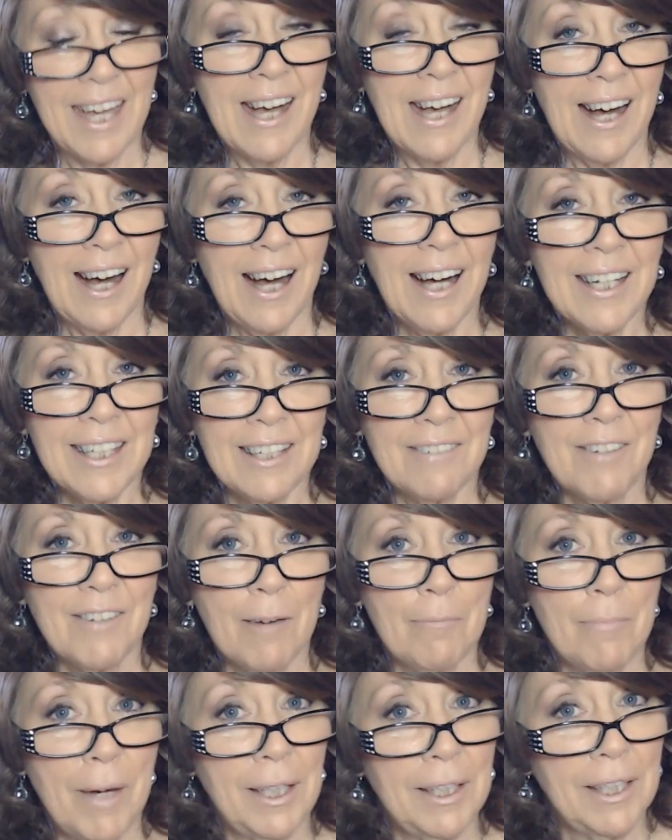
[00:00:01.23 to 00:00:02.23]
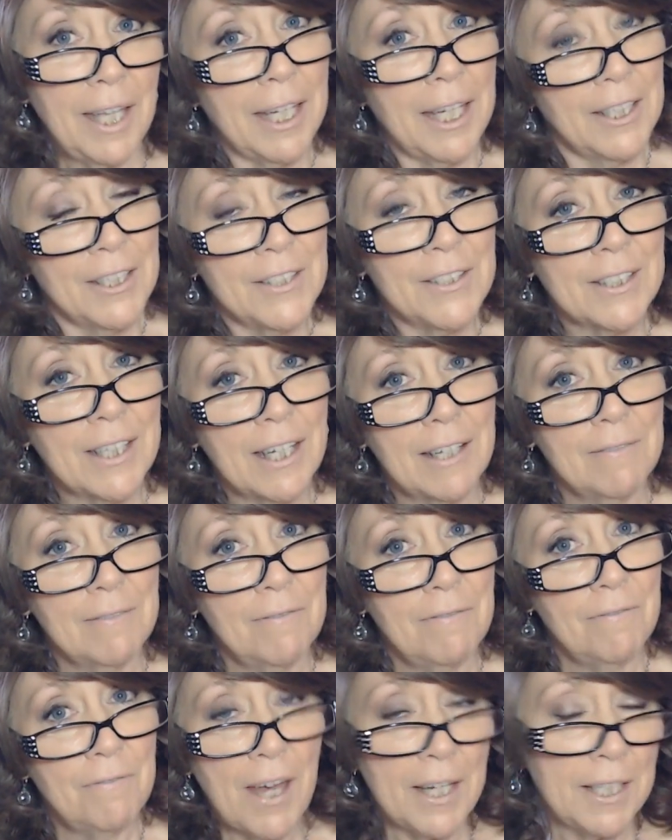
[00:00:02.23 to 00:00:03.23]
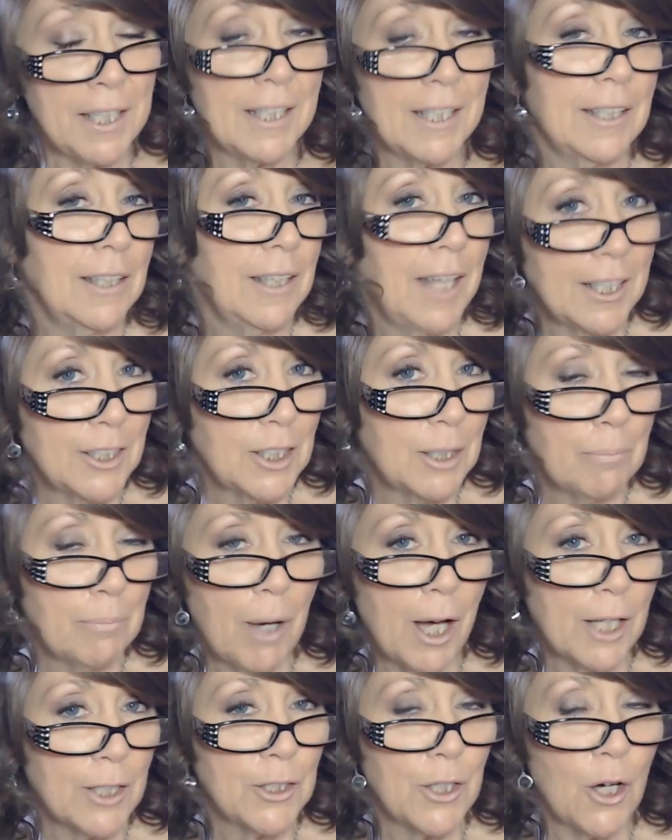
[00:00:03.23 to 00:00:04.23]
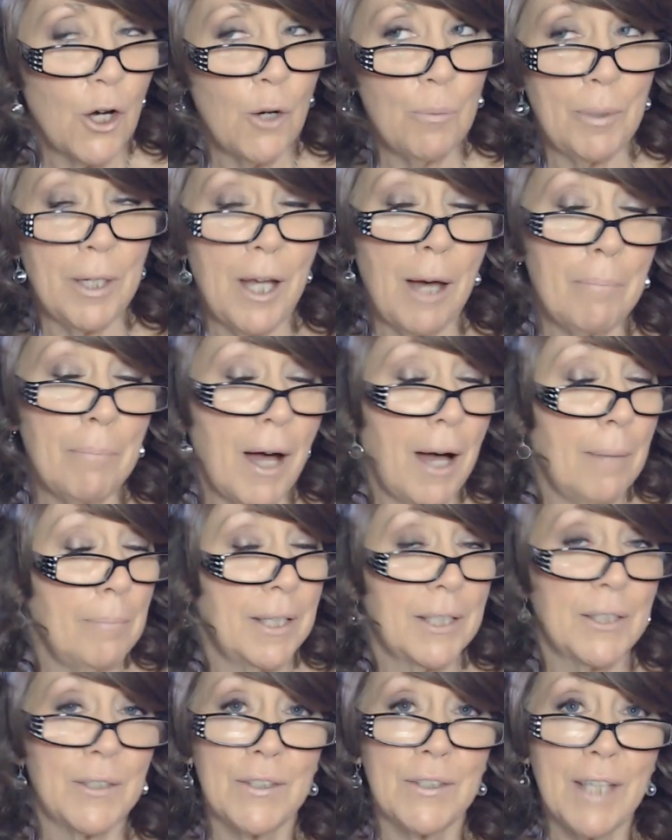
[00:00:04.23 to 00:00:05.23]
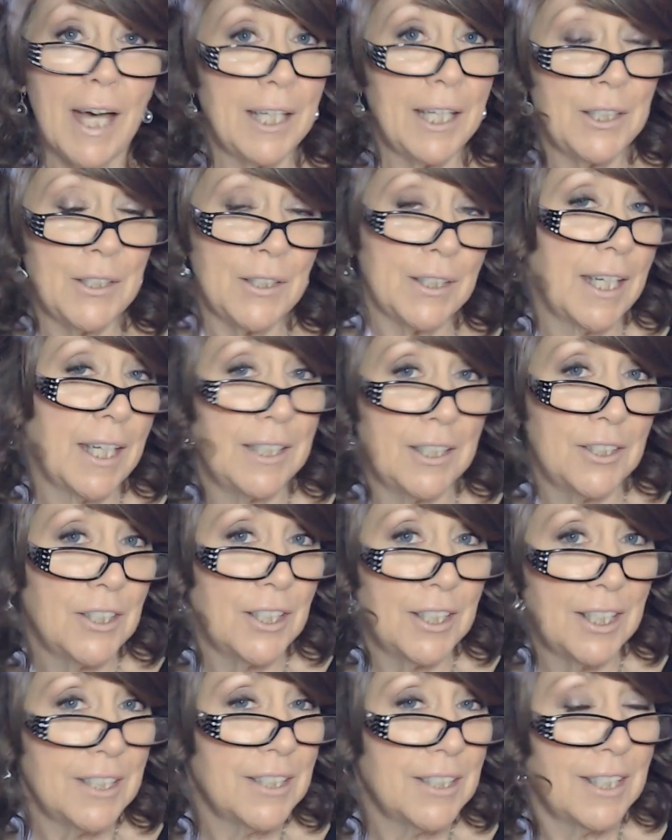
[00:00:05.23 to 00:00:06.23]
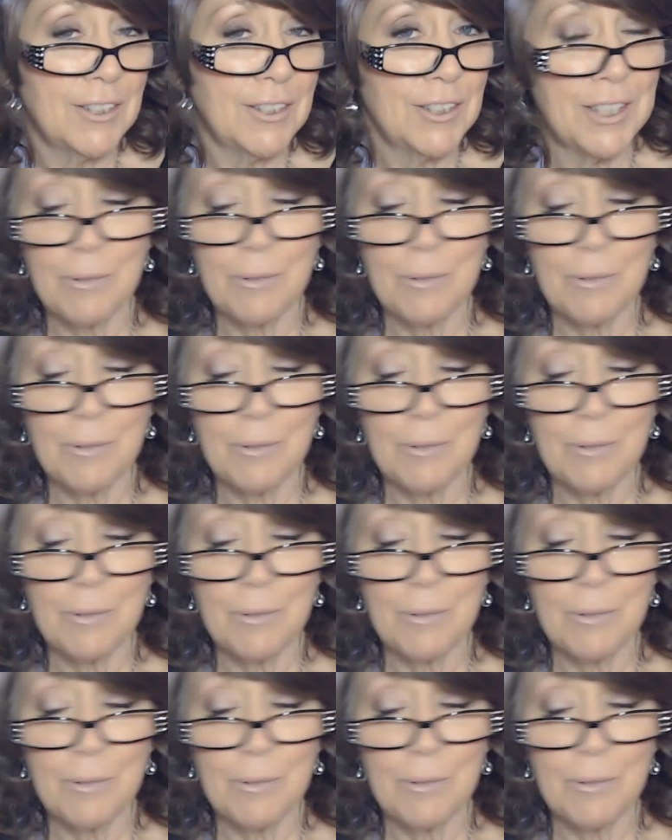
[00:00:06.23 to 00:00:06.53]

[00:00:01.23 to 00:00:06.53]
Hi, I've got my latest confetti collection box to open up. I'm excited to get into this and see